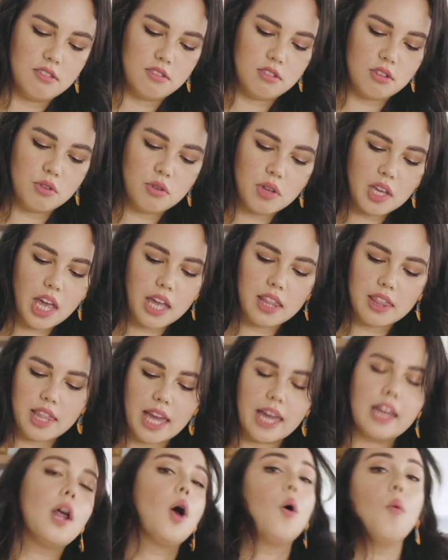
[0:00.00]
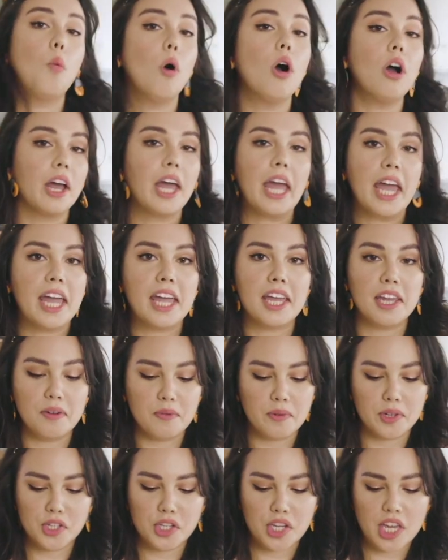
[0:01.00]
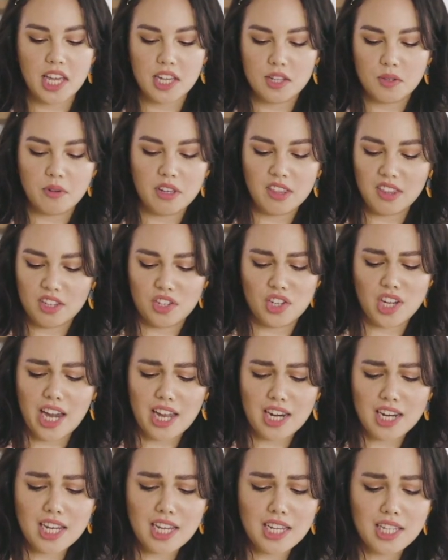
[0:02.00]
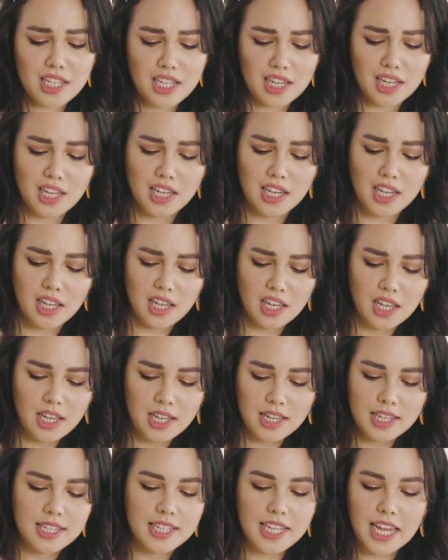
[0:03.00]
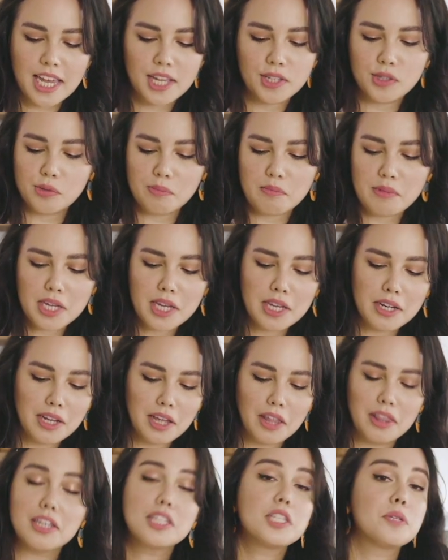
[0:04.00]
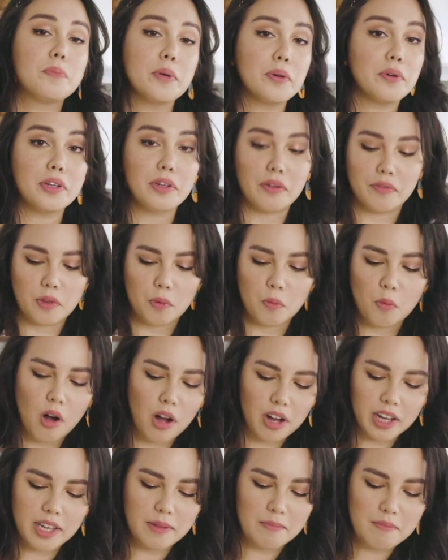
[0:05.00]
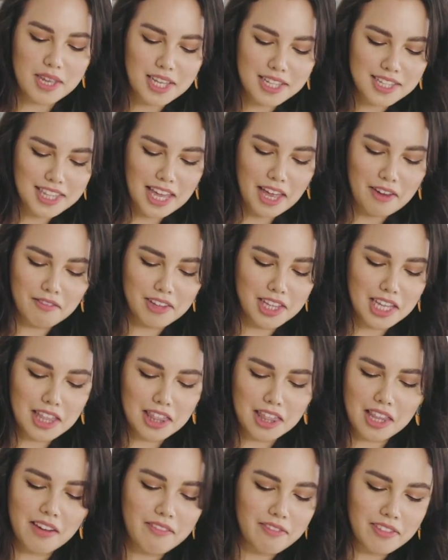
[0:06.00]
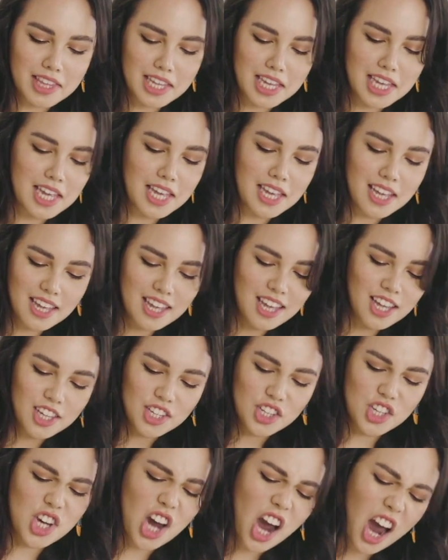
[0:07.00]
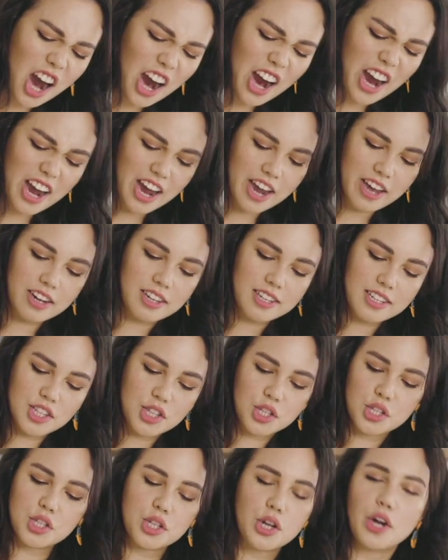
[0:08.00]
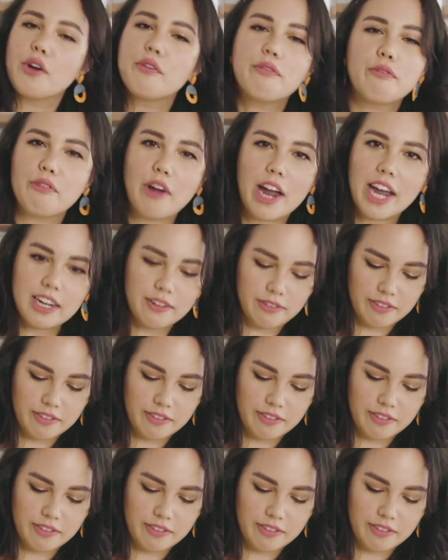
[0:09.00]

So you get that wok hei, which is what the Chinese say to mean the spirit of the wok. It means that really lovely, charred, stir-fried